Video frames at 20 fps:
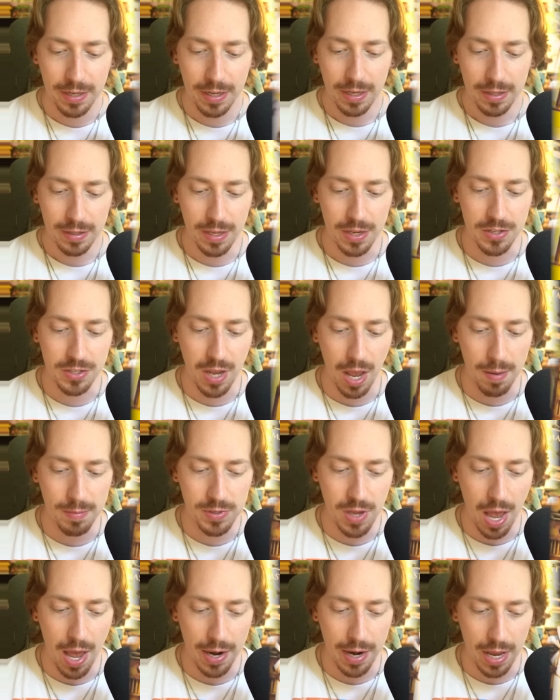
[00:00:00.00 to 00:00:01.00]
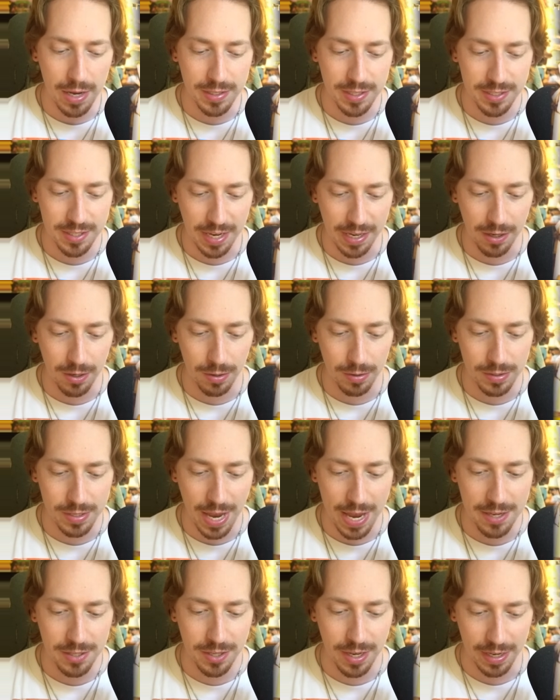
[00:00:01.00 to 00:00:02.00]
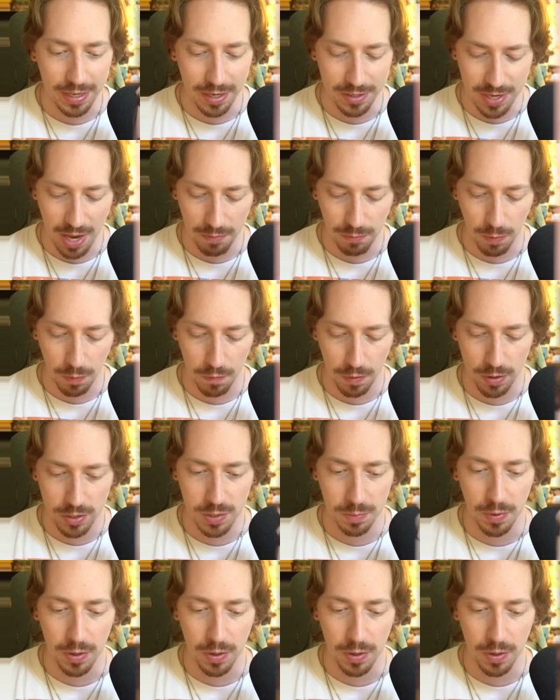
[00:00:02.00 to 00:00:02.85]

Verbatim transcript: This comes on a single disc. It does have reversible